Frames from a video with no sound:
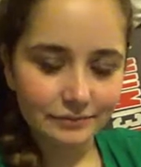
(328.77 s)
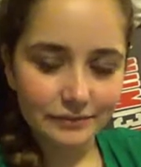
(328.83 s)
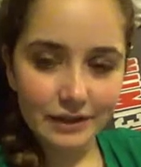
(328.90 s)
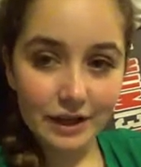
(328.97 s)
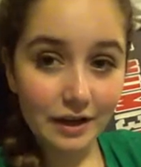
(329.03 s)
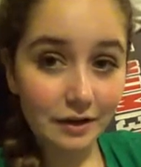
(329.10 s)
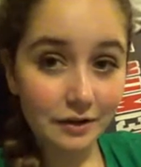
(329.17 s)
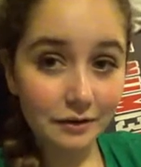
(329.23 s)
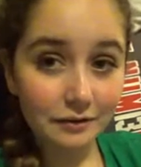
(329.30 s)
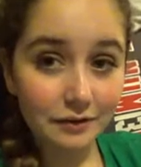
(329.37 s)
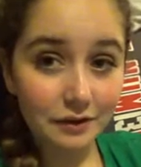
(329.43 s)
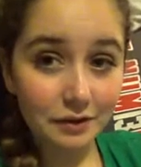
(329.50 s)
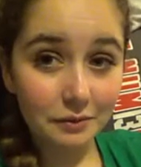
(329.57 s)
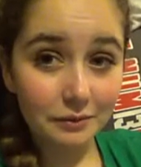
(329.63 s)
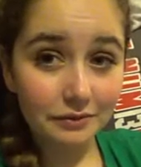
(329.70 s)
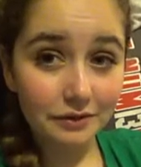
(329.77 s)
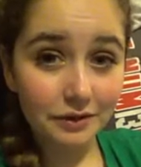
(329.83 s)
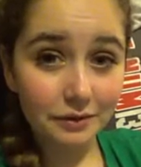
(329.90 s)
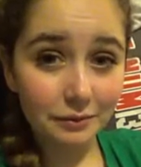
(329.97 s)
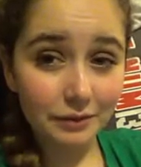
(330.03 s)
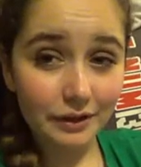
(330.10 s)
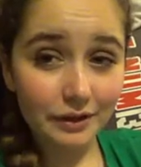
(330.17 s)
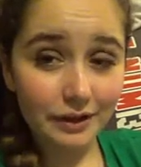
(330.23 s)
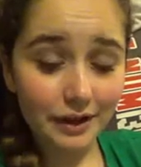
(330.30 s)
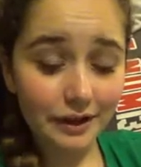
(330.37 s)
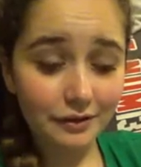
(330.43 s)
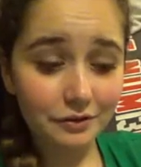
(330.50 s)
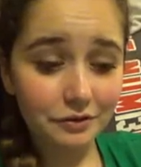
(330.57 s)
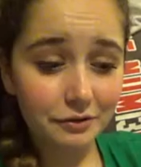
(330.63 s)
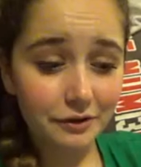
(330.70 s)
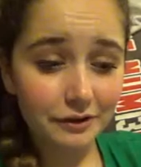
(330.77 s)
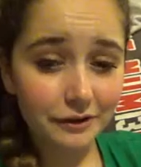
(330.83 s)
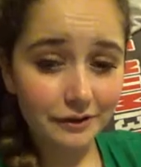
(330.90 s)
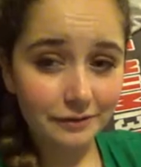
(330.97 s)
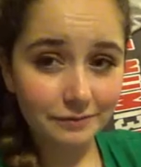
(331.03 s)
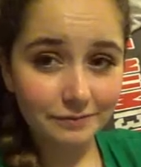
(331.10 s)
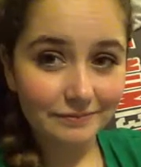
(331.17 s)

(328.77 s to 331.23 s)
Yeah, overall it was a good week. I enjoyed it.